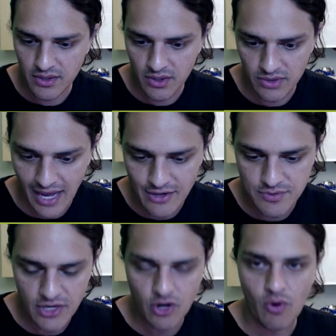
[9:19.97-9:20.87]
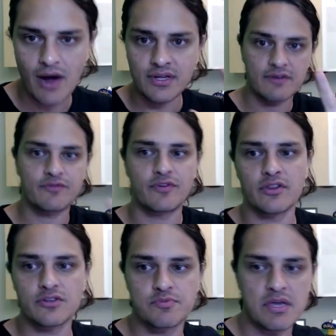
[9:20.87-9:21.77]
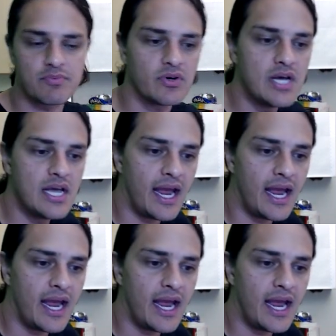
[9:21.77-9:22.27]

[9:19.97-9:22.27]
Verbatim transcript: allows me to go out and get in front of those people.